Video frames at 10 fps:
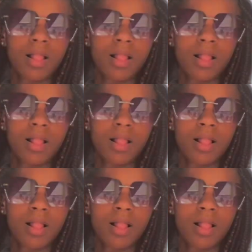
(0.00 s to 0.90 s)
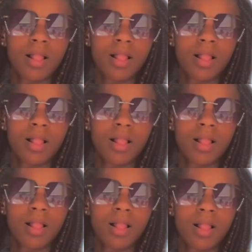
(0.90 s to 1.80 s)

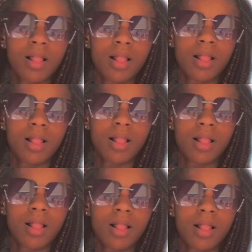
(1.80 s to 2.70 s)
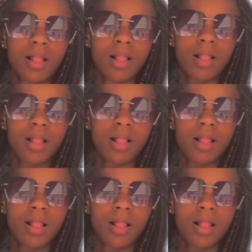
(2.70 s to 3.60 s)

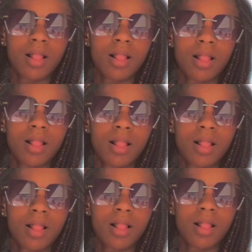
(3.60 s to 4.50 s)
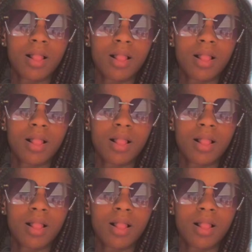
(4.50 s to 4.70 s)
[no speech]